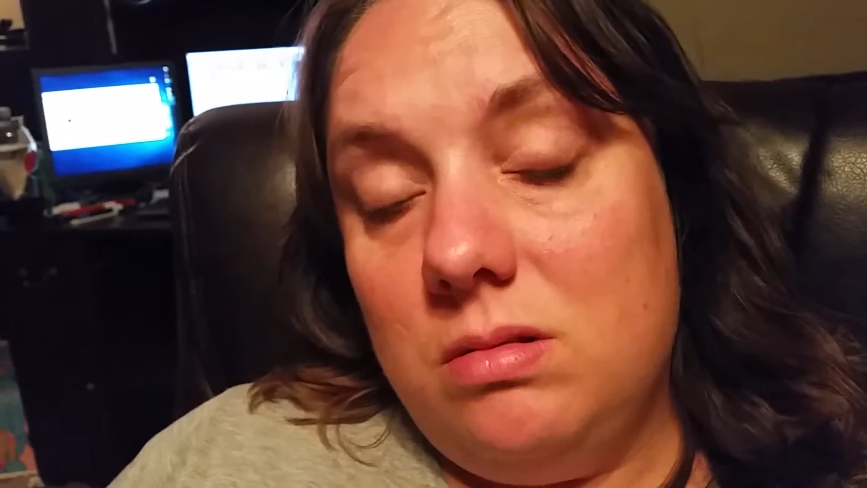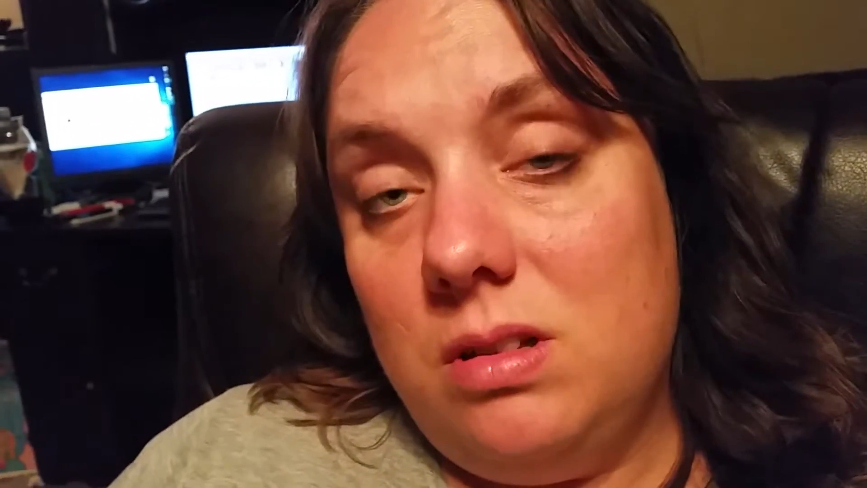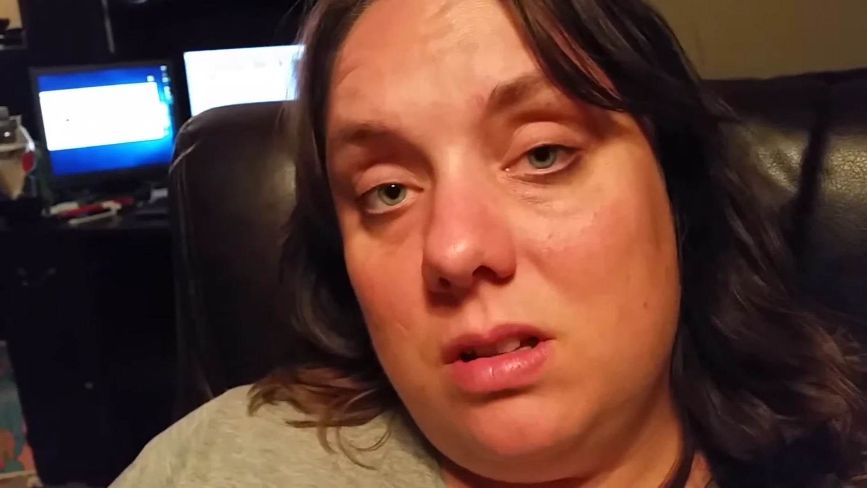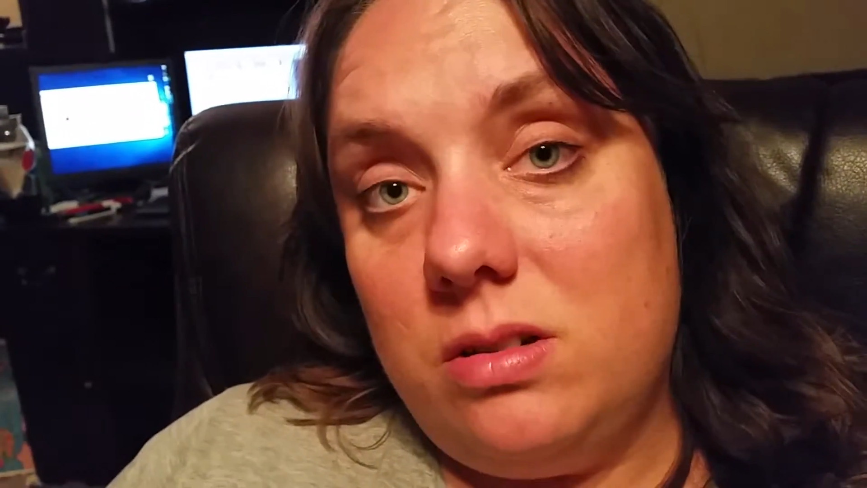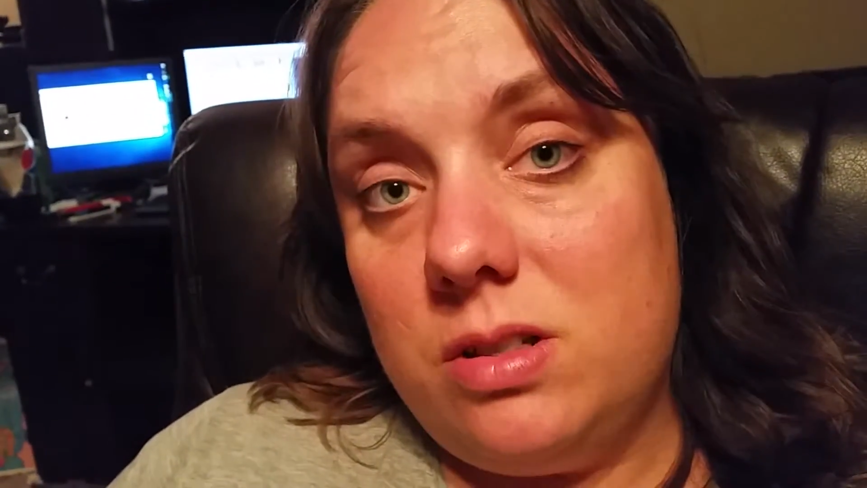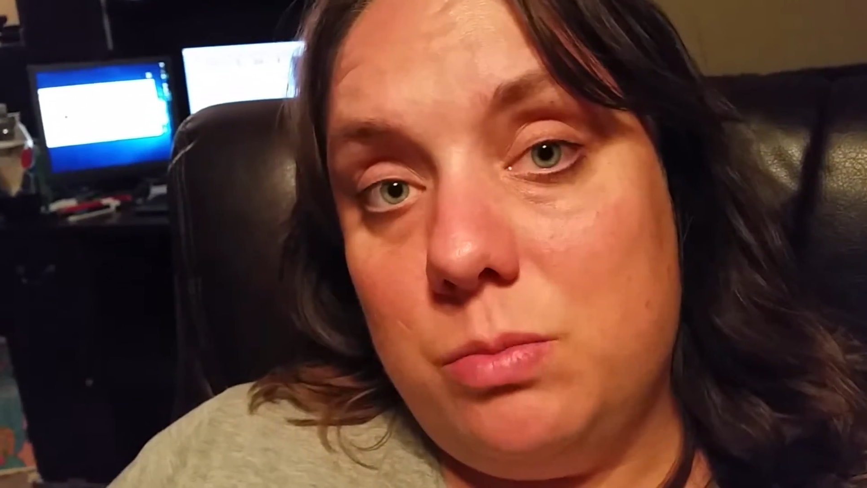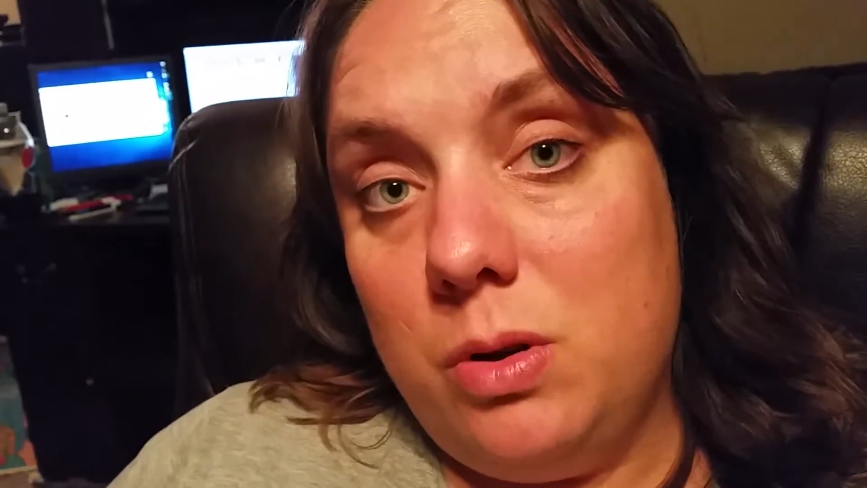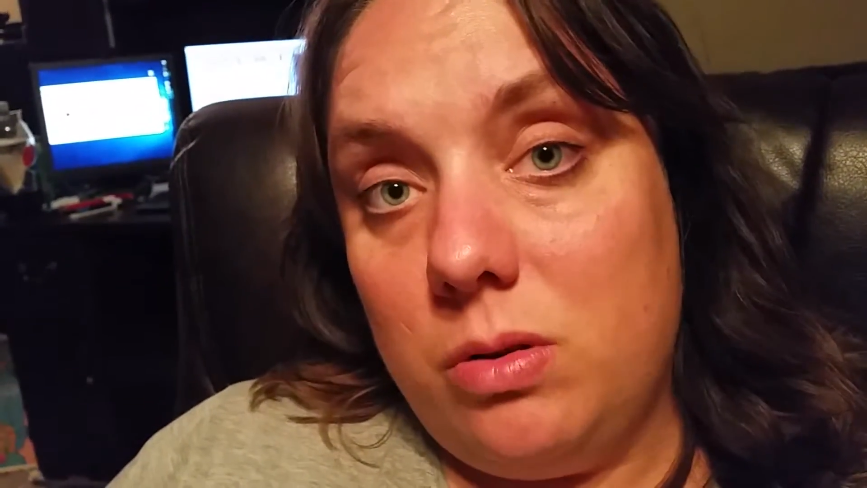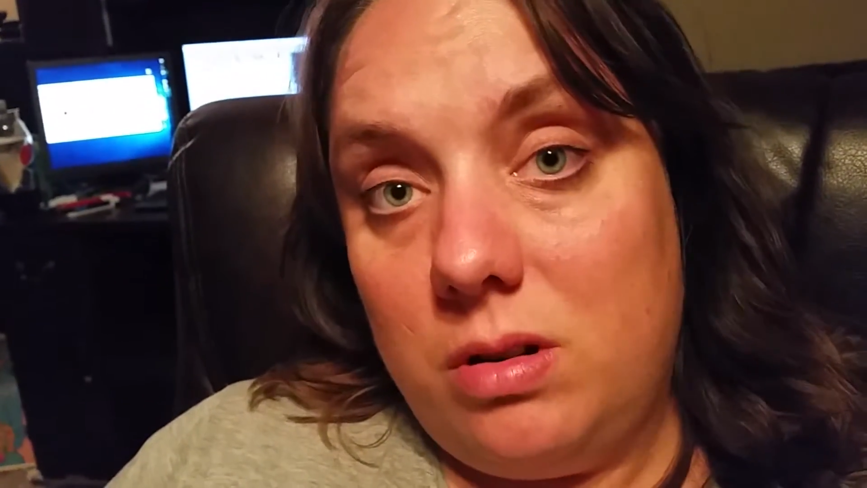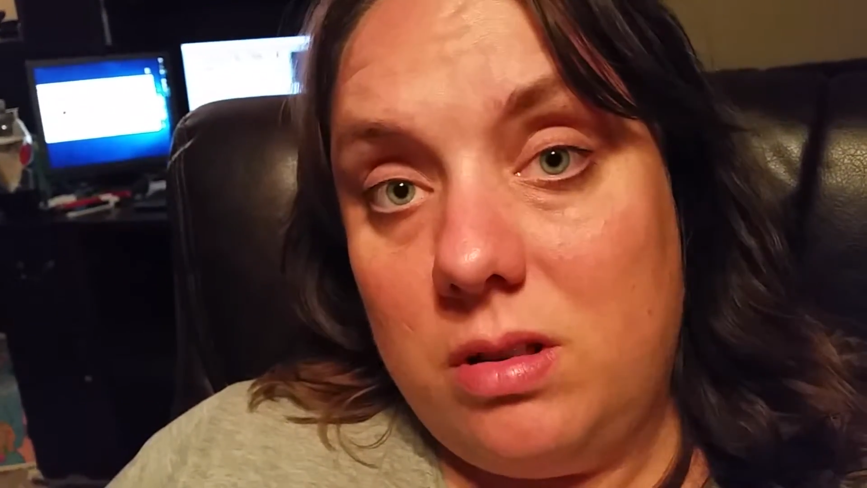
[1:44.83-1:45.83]
a little
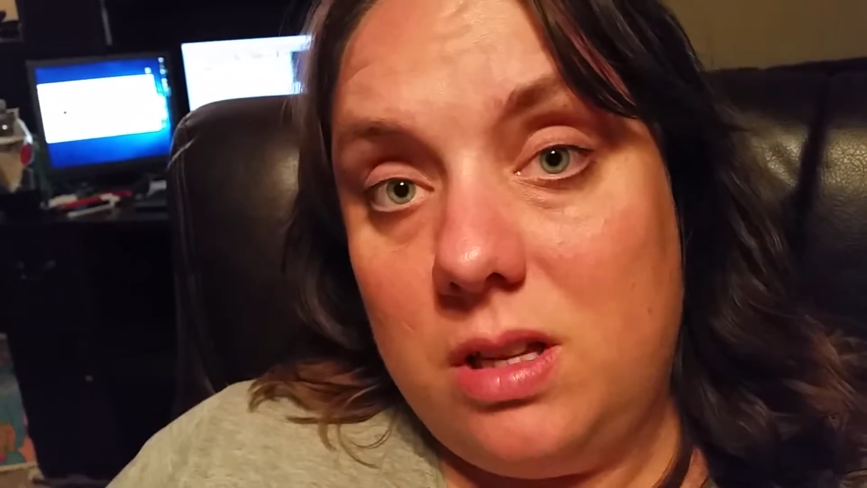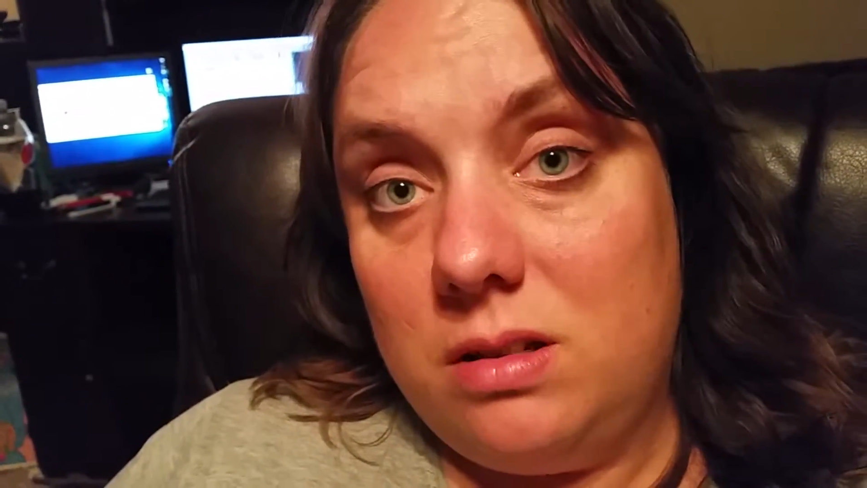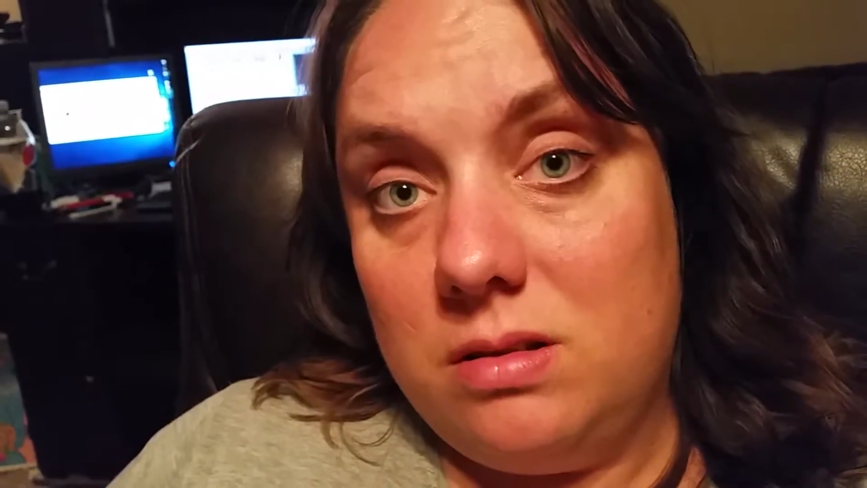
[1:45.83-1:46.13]
smoother, then